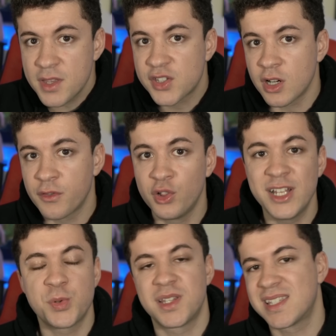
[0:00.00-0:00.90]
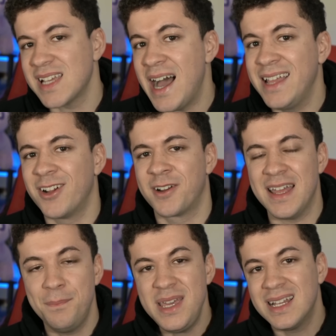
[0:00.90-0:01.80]
up the surf glitch with Skylar
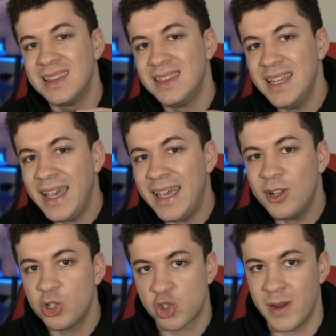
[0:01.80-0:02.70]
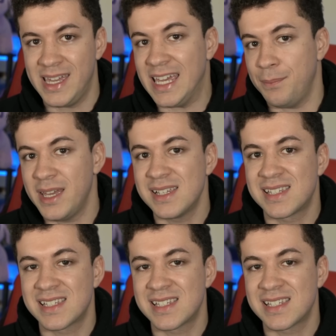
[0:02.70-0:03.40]
can be a little tricky because